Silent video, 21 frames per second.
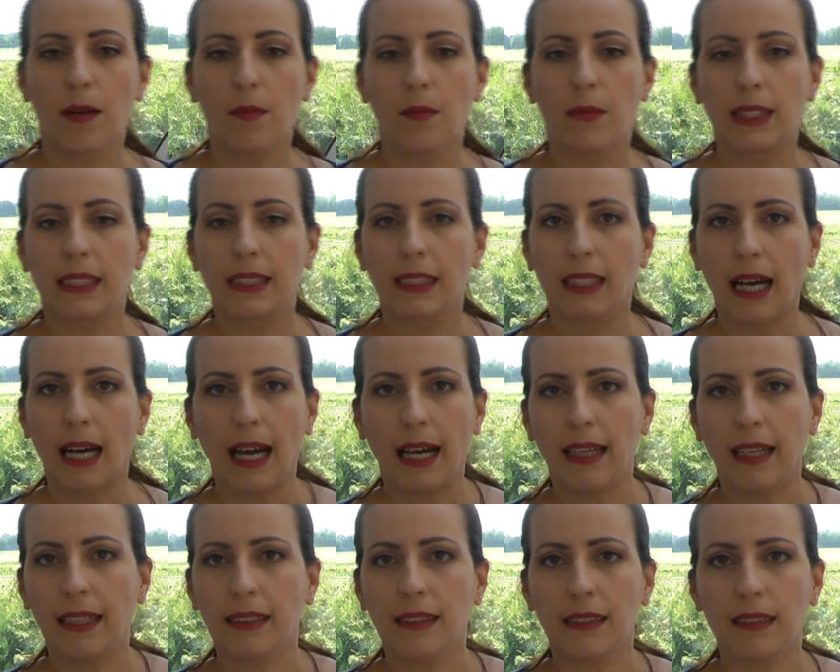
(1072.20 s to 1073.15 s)
but
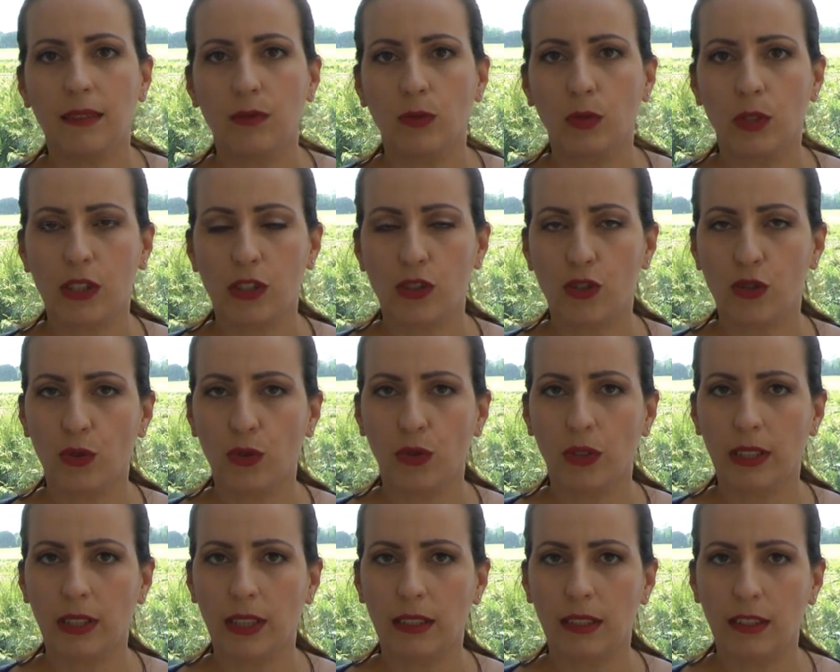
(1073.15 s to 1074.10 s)
I was
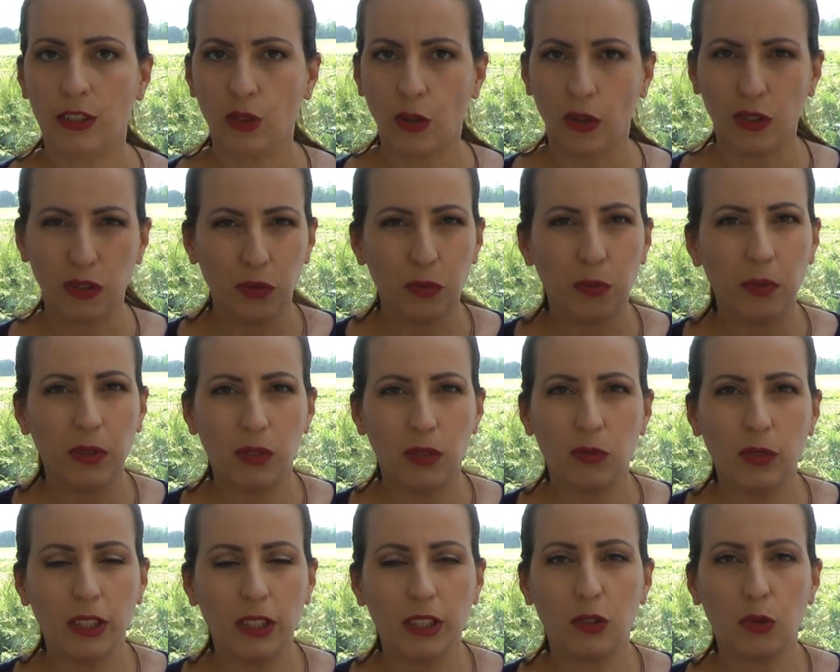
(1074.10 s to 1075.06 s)
sure that it's going to be
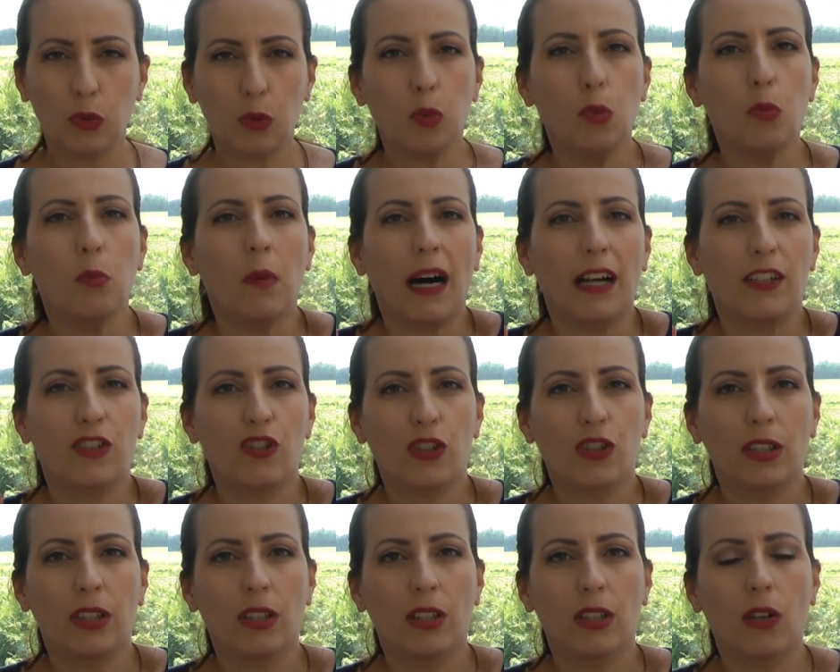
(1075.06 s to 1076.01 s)
really too
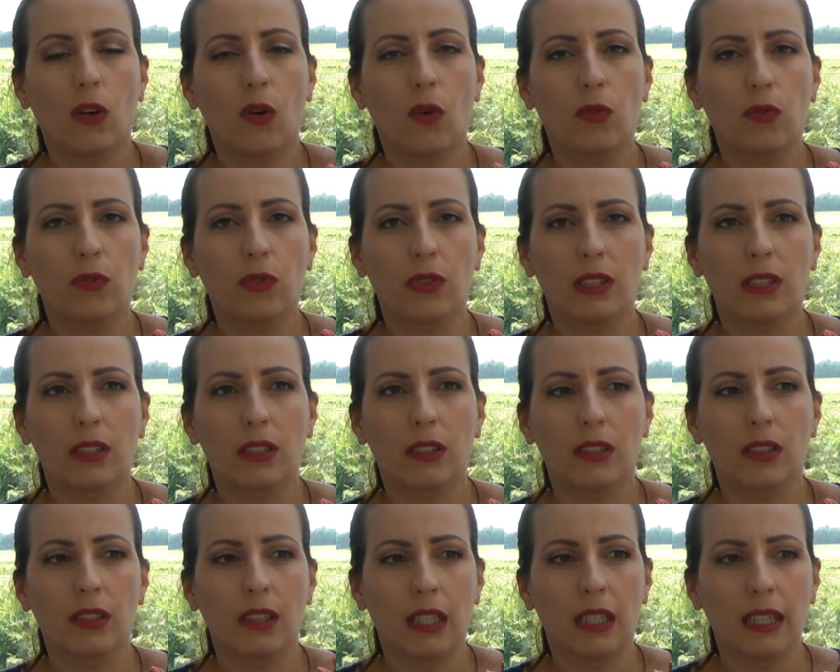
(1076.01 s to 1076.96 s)
much of
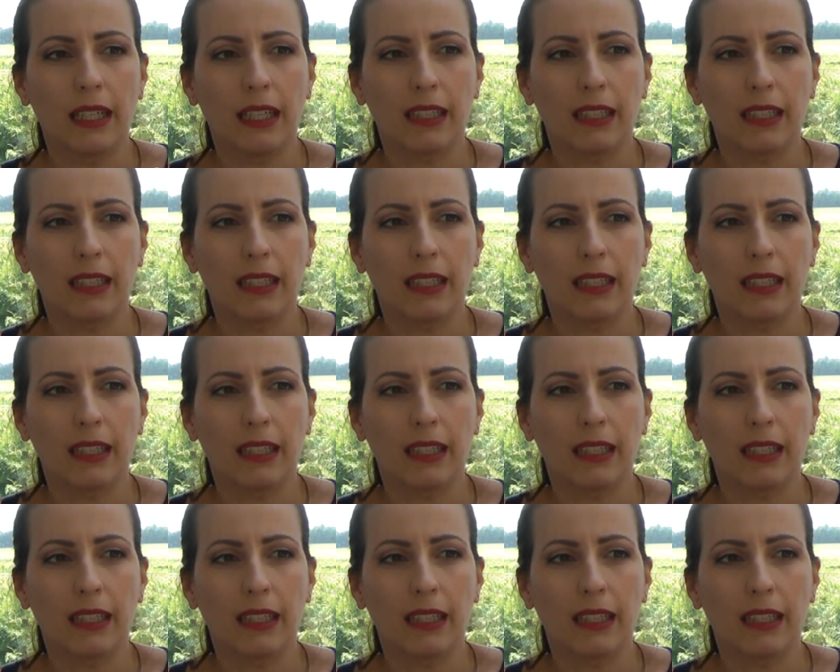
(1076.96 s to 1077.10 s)
the